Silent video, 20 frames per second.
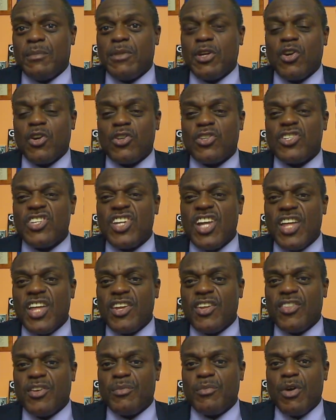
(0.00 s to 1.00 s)
because
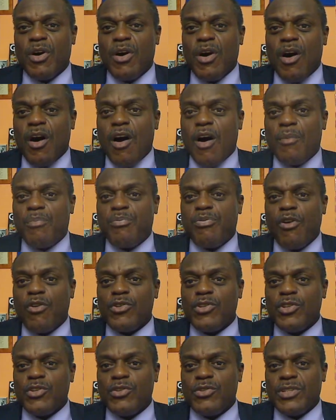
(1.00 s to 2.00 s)
none of them are
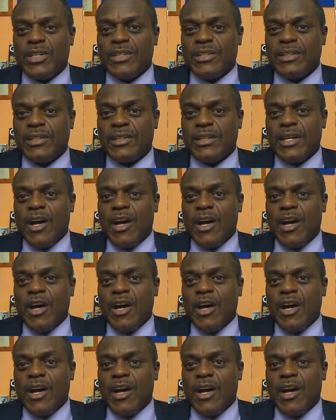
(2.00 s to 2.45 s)
pro-union.